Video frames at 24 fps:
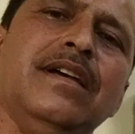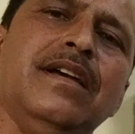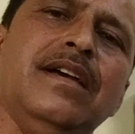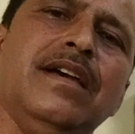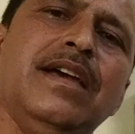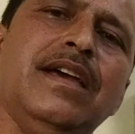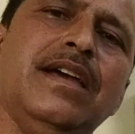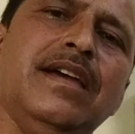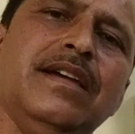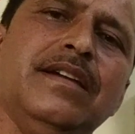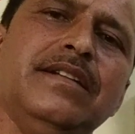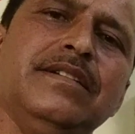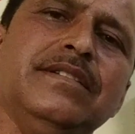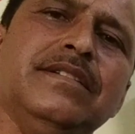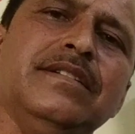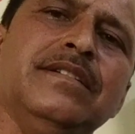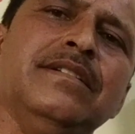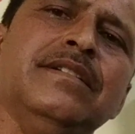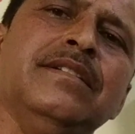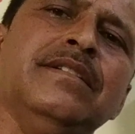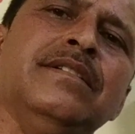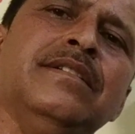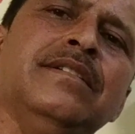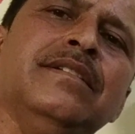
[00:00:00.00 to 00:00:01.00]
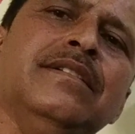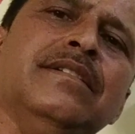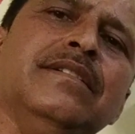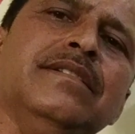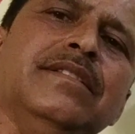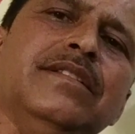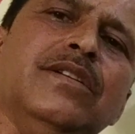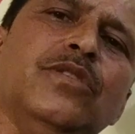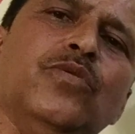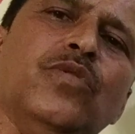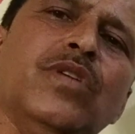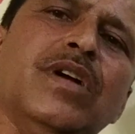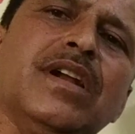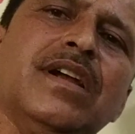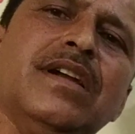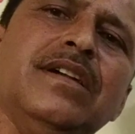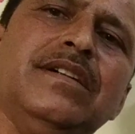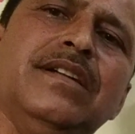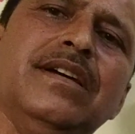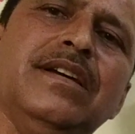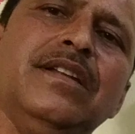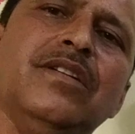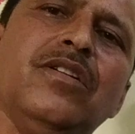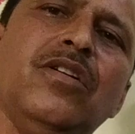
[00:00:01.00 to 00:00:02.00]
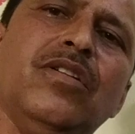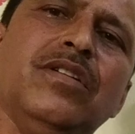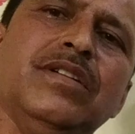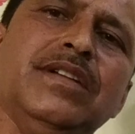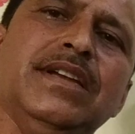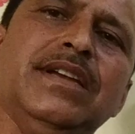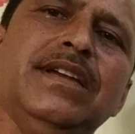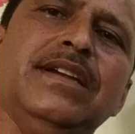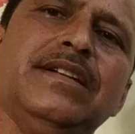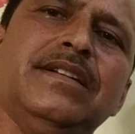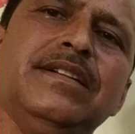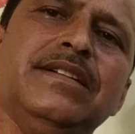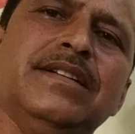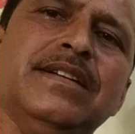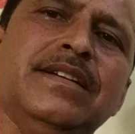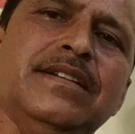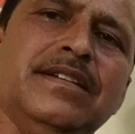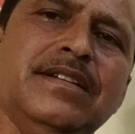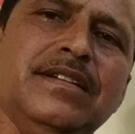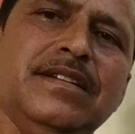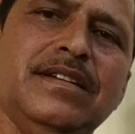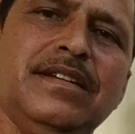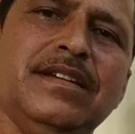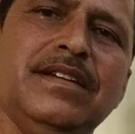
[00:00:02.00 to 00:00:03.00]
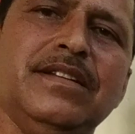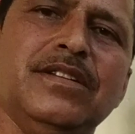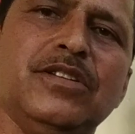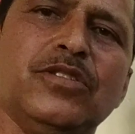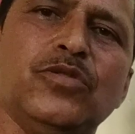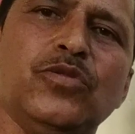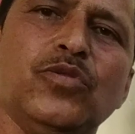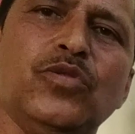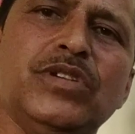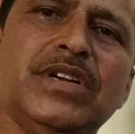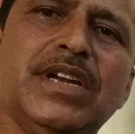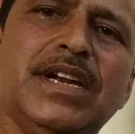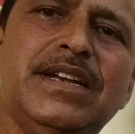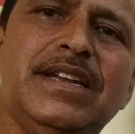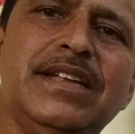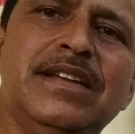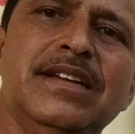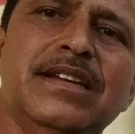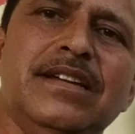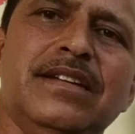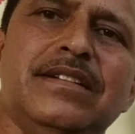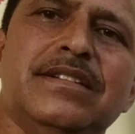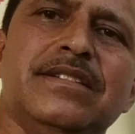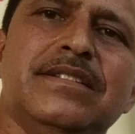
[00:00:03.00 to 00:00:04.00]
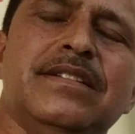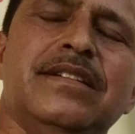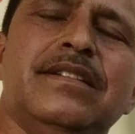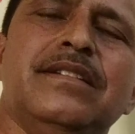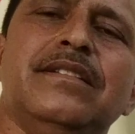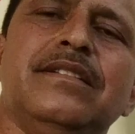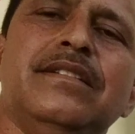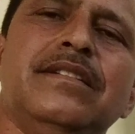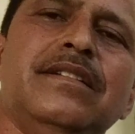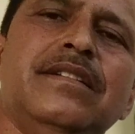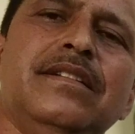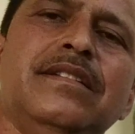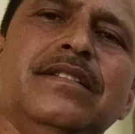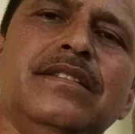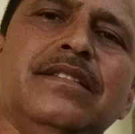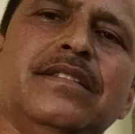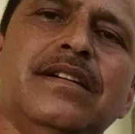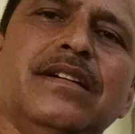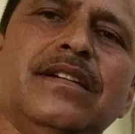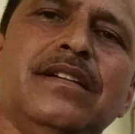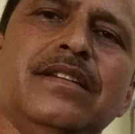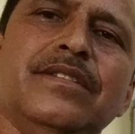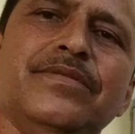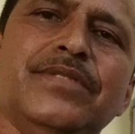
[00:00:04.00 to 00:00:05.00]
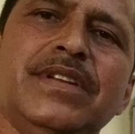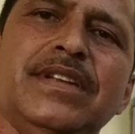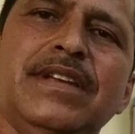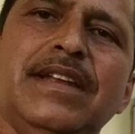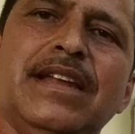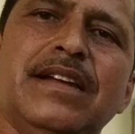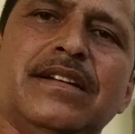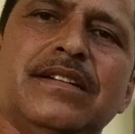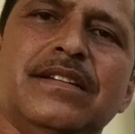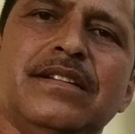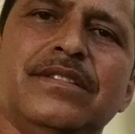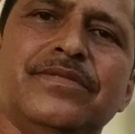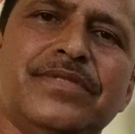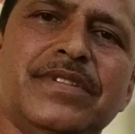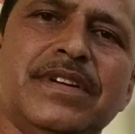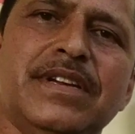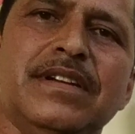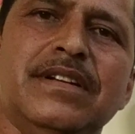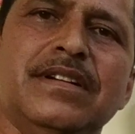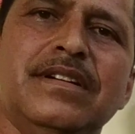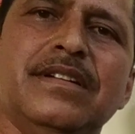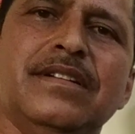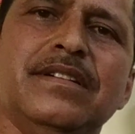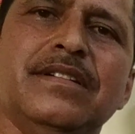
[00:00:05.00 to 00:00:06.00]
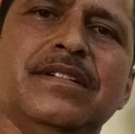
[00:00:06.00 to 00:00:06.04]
and the work done on it in rotating it in the given electric field.